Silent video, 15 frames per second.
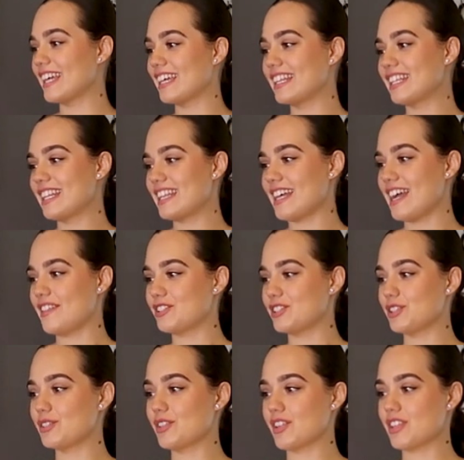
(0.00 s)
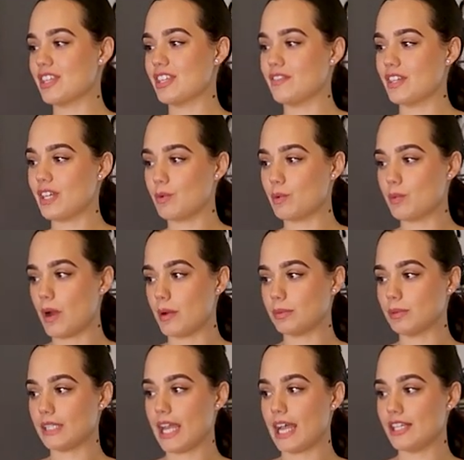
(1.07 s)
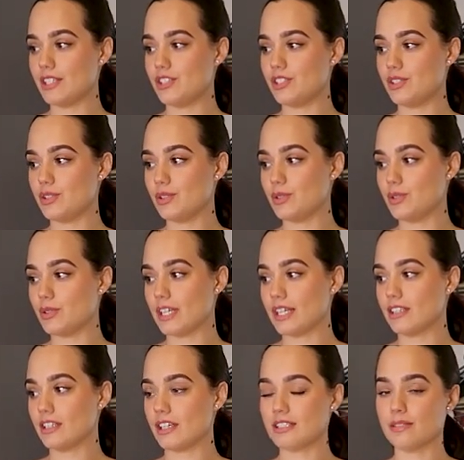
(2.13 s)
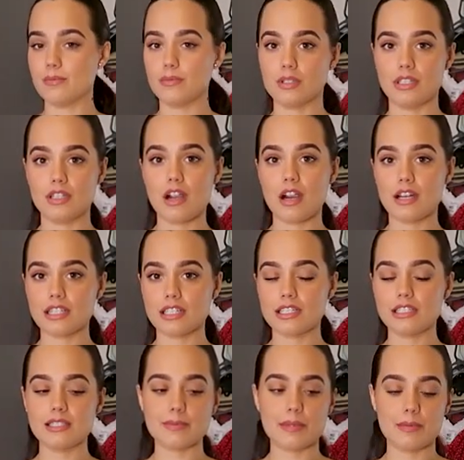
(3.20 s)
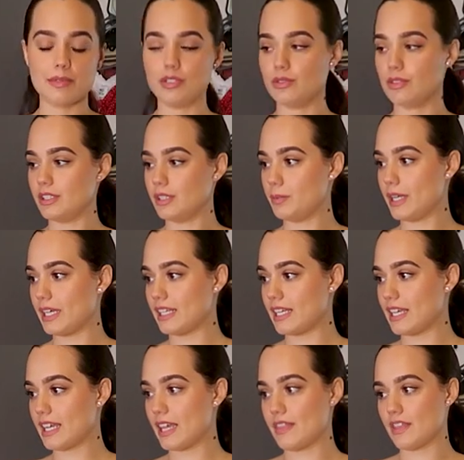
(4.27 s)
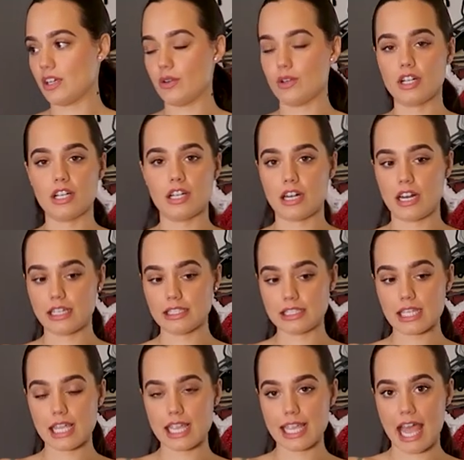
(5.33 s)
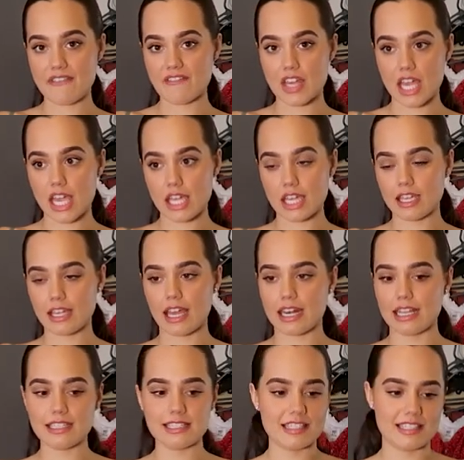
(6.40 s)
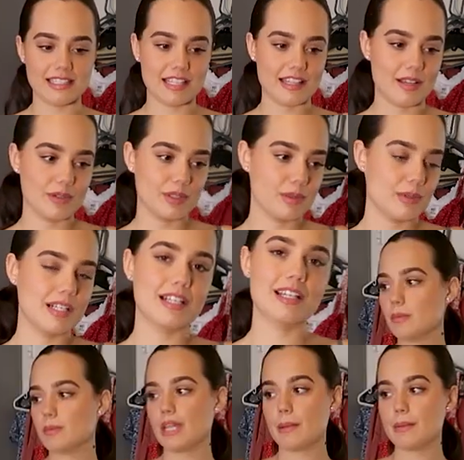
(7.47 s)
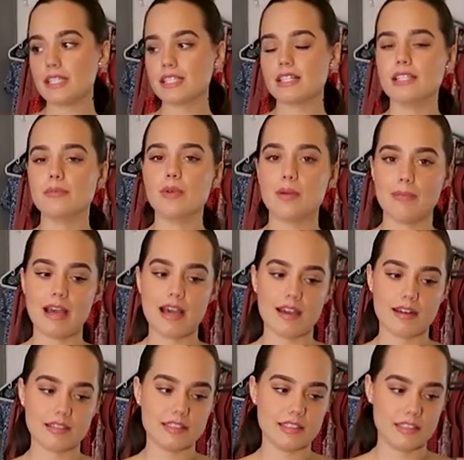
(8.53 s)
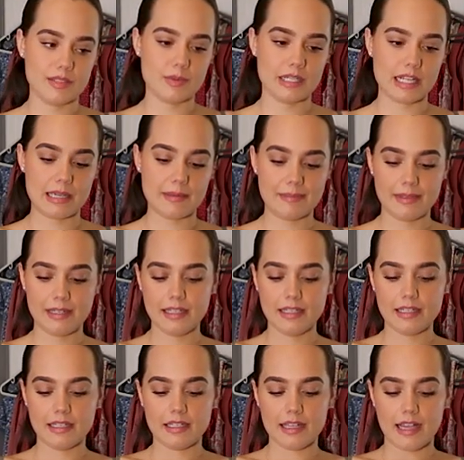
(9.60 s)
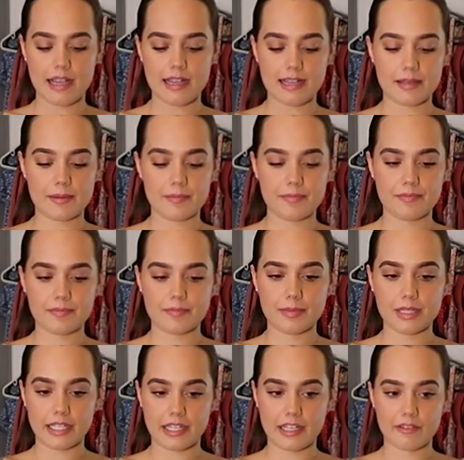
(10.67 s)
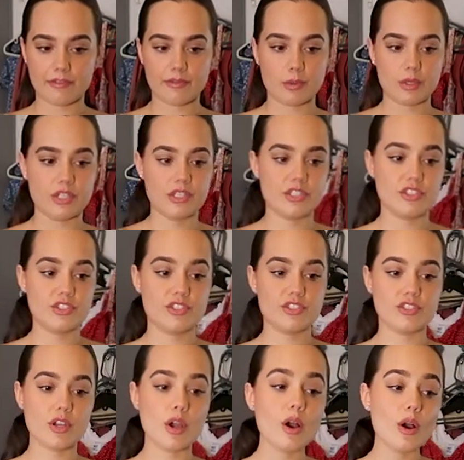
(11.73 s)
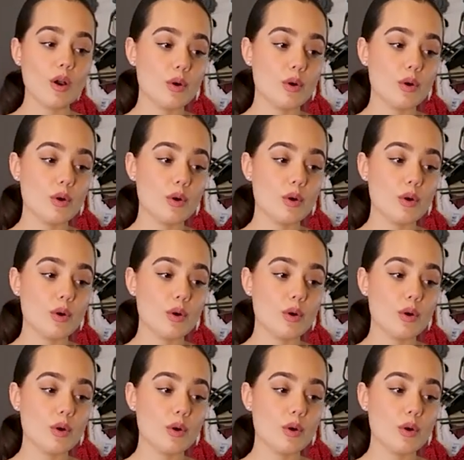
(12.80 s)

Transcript: in the afternoon or the evening, we'll probably head to like Luxembourg Gardens, maybe do a little picnic and then go to Carette Cafe. Carette, I said that really weird. But yeah, basically Montmartre is what I'm um, planning for. So,